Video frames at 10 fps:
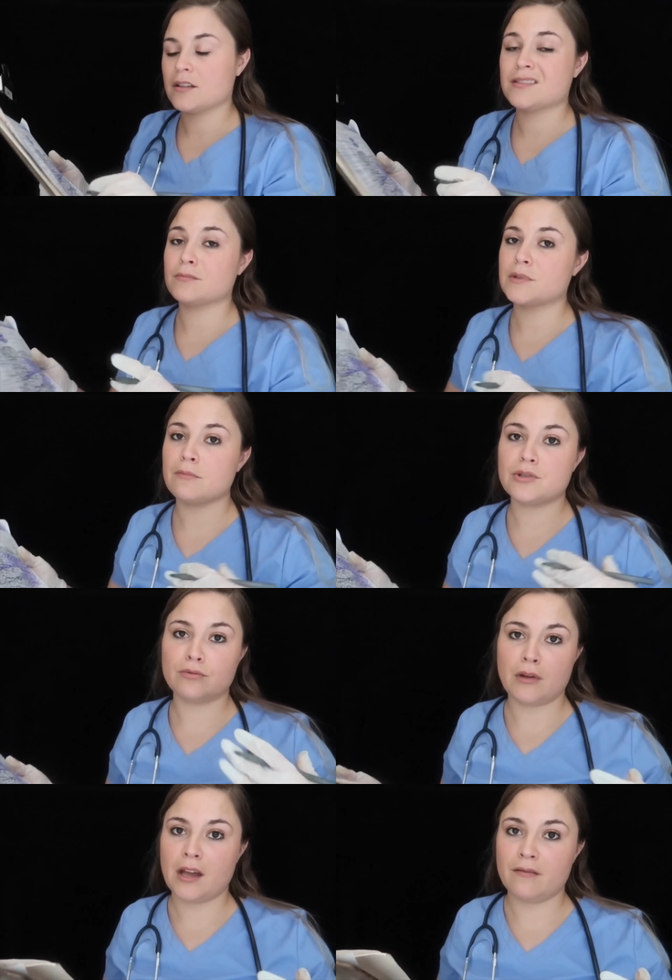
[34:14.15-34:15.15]
Because
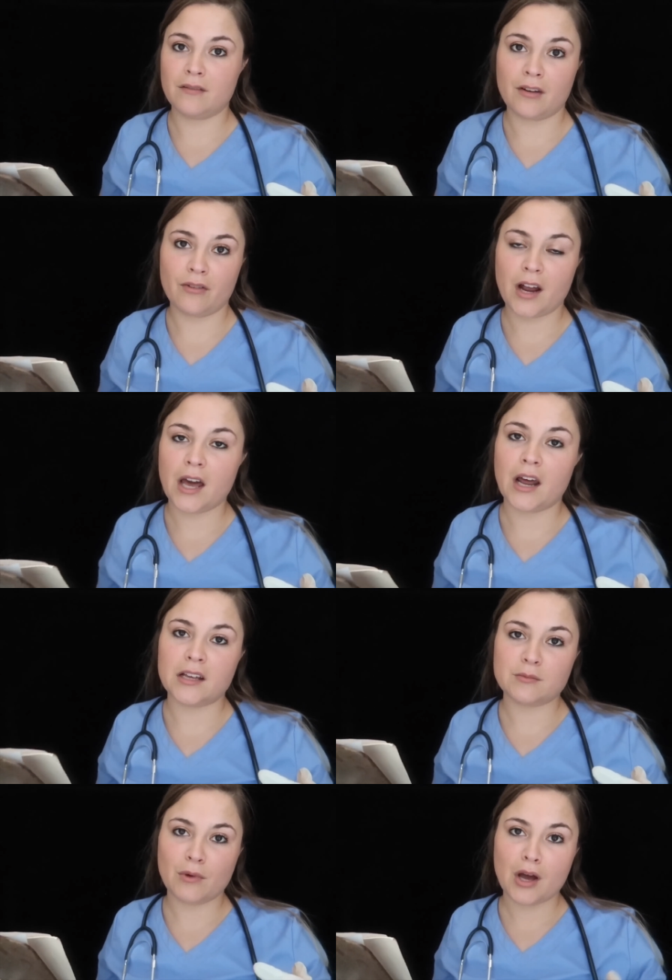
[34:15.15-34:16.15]
sometimes you may have never
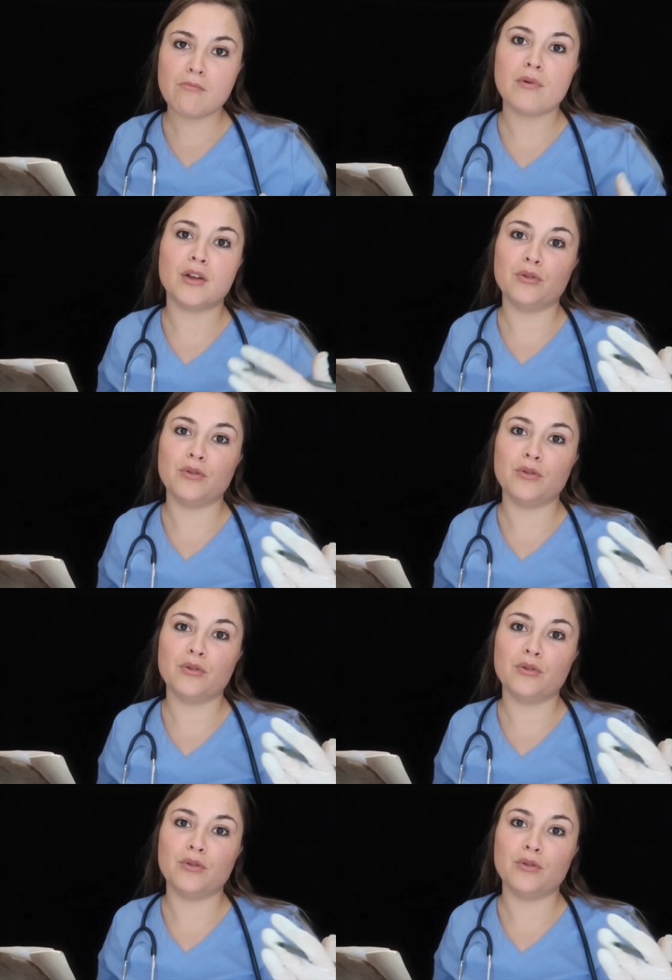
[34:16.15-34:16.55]
had asthma,